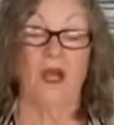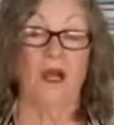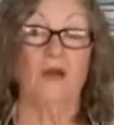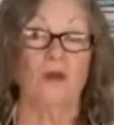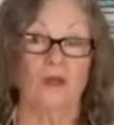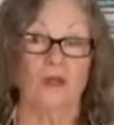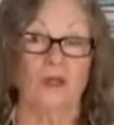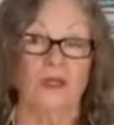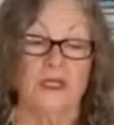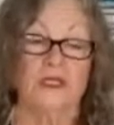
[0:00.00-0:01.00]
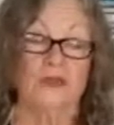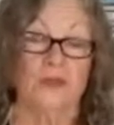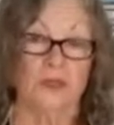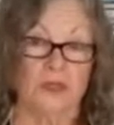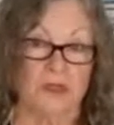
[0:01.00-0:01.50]
Our goal is that
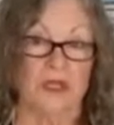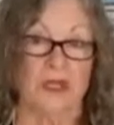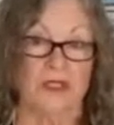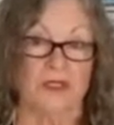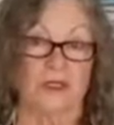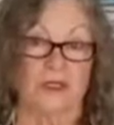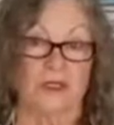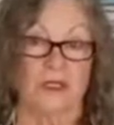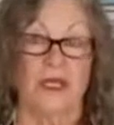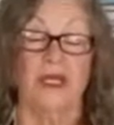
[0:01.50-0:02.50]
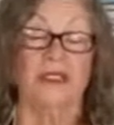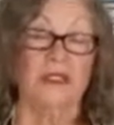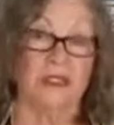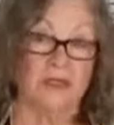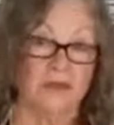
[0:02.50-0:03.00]
you put them in action. And at
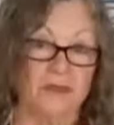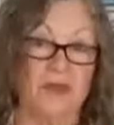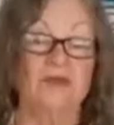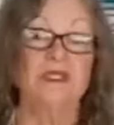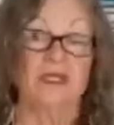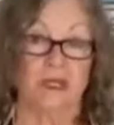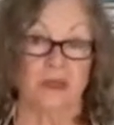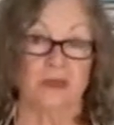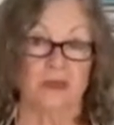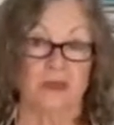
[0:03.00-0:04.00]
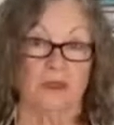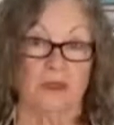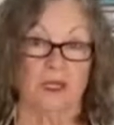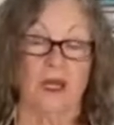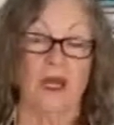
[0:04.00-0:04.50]
the end of every step,
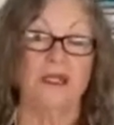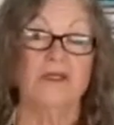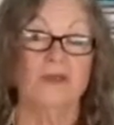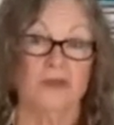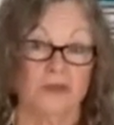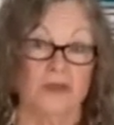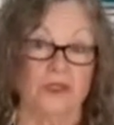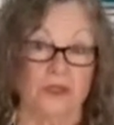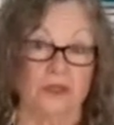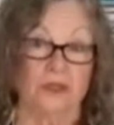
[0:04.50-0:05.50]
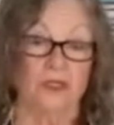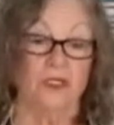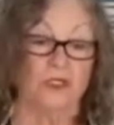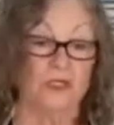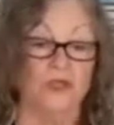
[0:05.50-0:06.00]
I encourage you
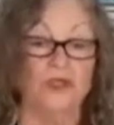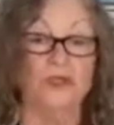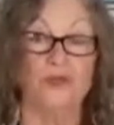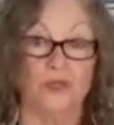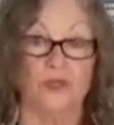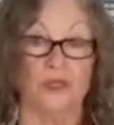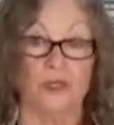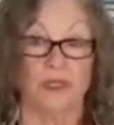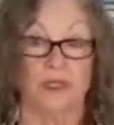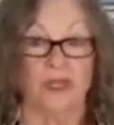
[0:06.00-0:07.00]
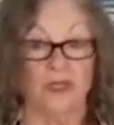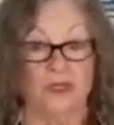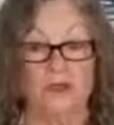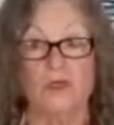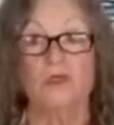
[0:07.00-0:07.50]
to do something
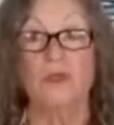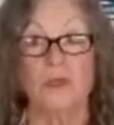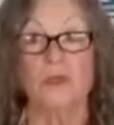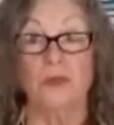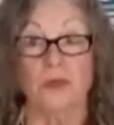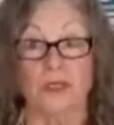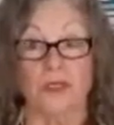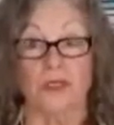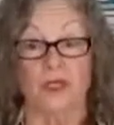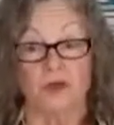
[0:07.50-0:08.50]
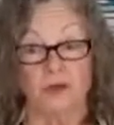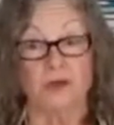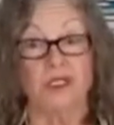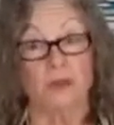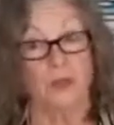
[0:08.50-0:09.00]
so that you build the bridge from
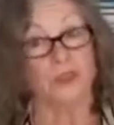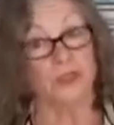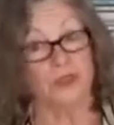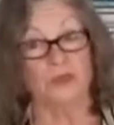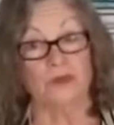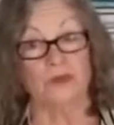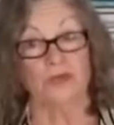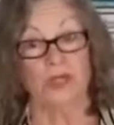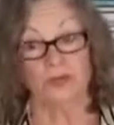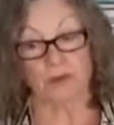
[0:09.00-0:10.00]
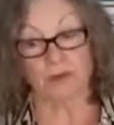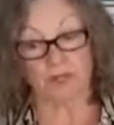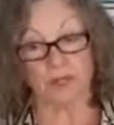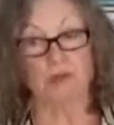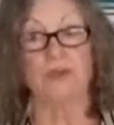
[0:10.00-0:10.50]
step 1 to 2, and from
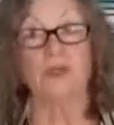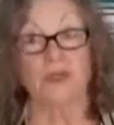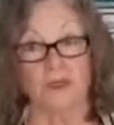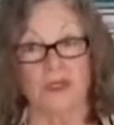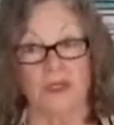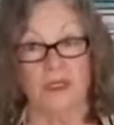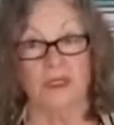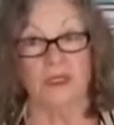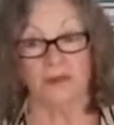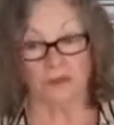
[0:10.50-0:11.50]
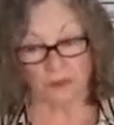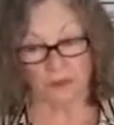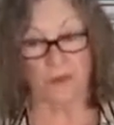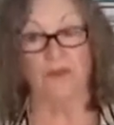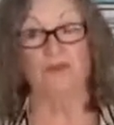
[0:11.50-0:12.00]
step 2 to 3, and from
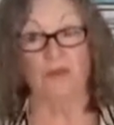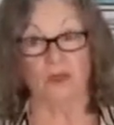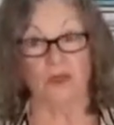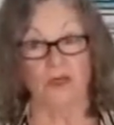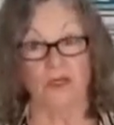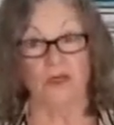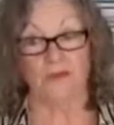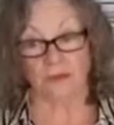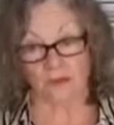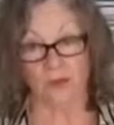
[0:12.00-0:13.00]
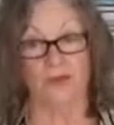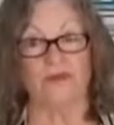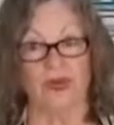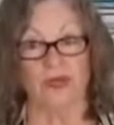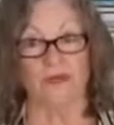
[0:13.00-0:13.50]
3 to 4, and from 4 to
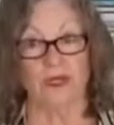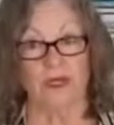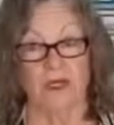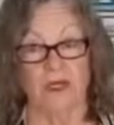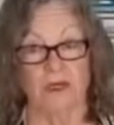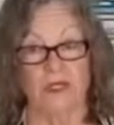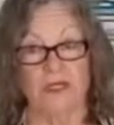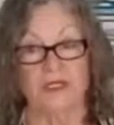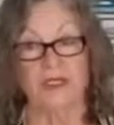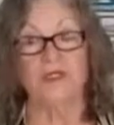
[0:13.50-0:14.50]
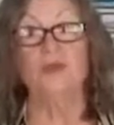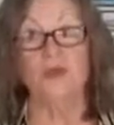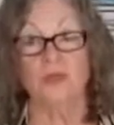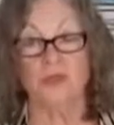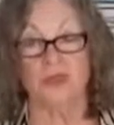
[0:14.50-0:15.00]
5. Because it's you
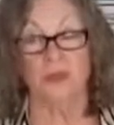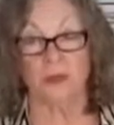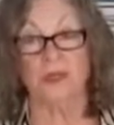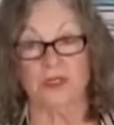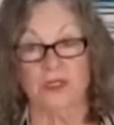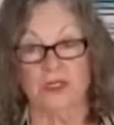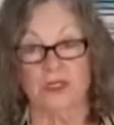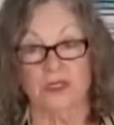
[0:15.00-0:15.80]
building that bridge